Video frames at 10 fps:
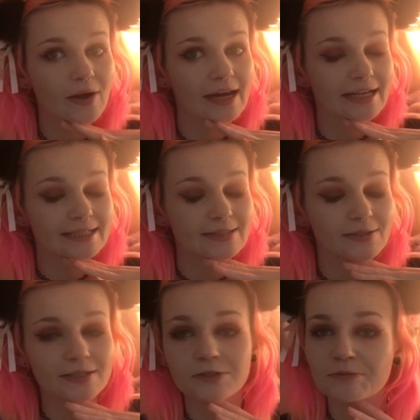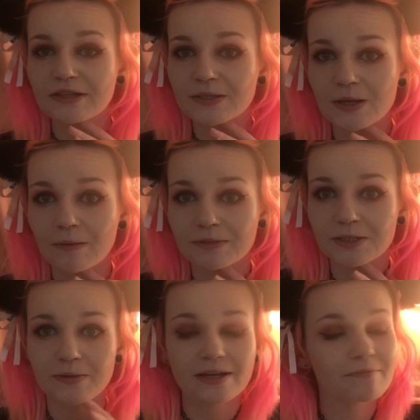eyelashes on, this would be the time to
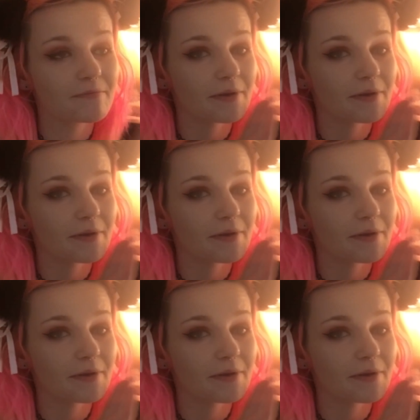do it.